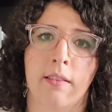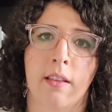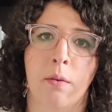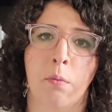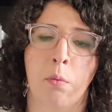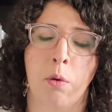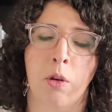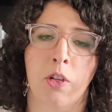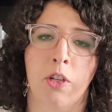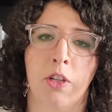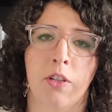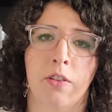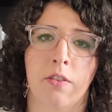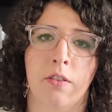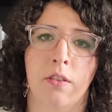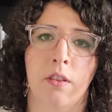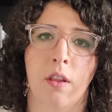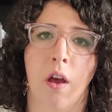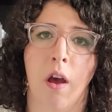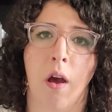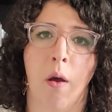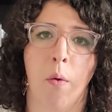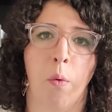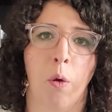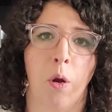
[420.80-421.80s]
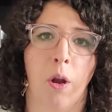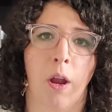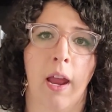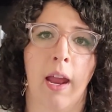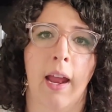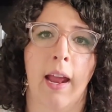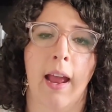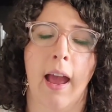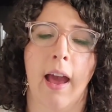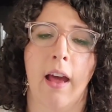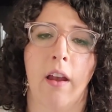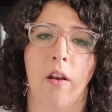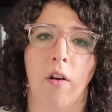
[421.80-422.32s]
that were just not
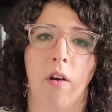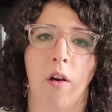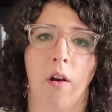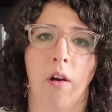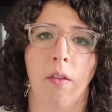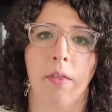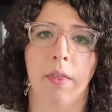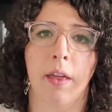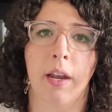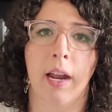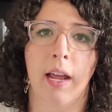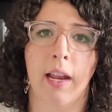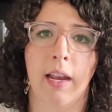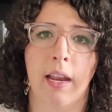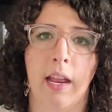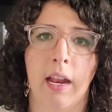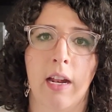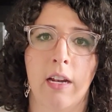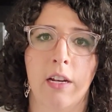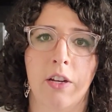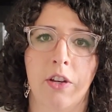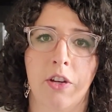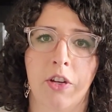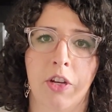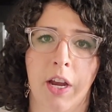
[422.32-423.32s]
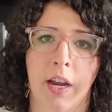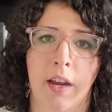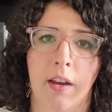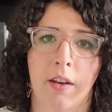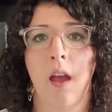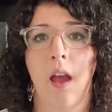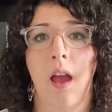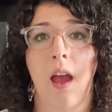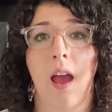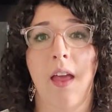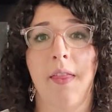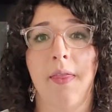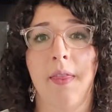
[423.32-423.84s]
working at all that I needed to change.
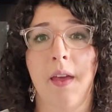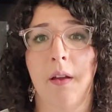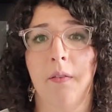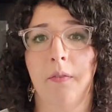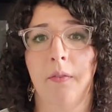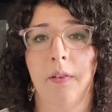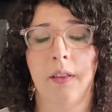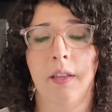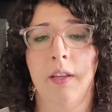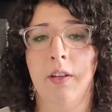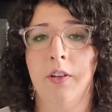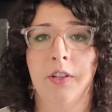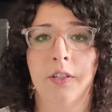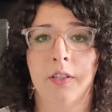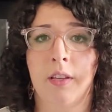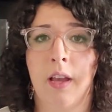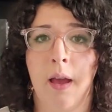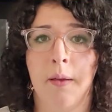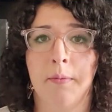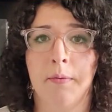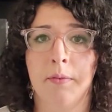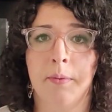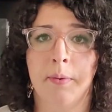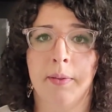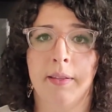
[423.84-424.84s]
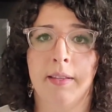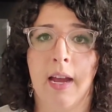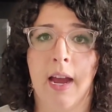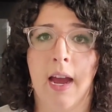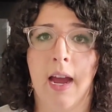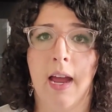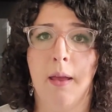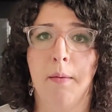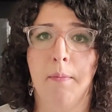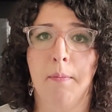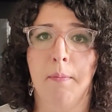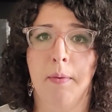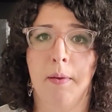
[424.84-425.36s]
And that really just comes with
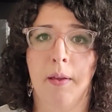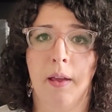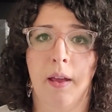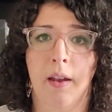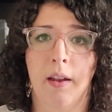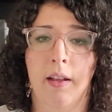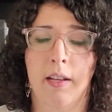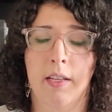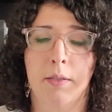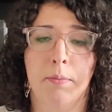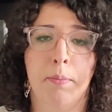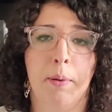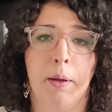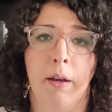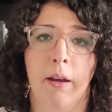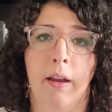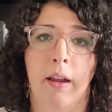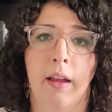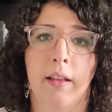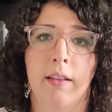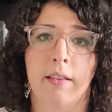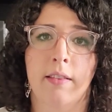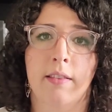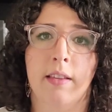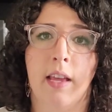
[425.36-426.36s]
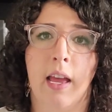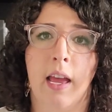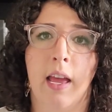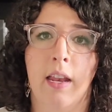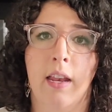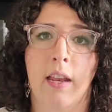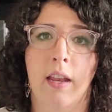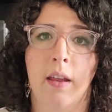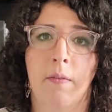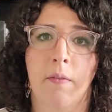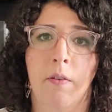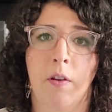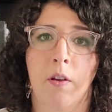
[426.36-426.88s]
time and experience.
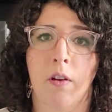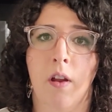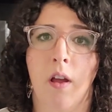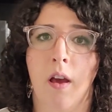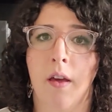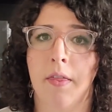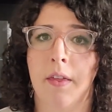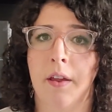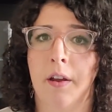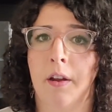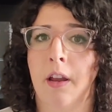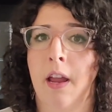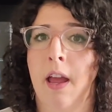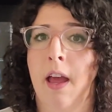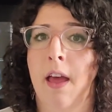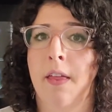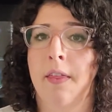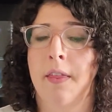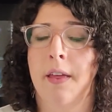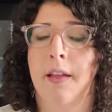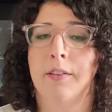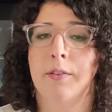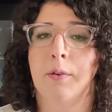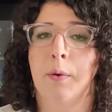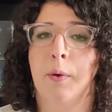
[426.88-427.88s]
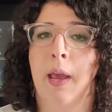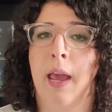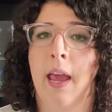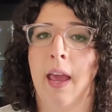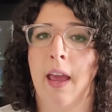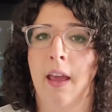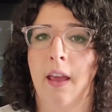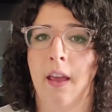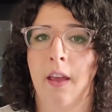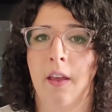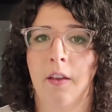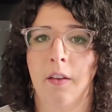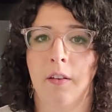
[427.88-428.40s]
And if you're not there yet, that's
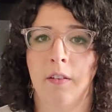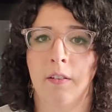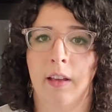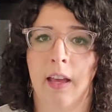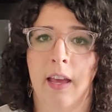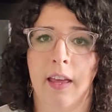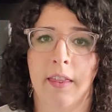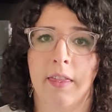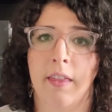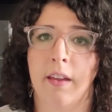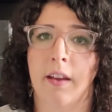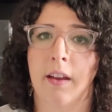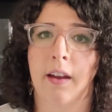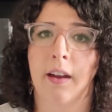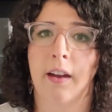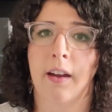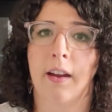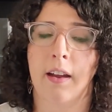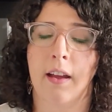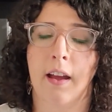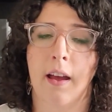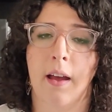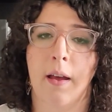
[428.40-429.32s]
okay. You'll get there.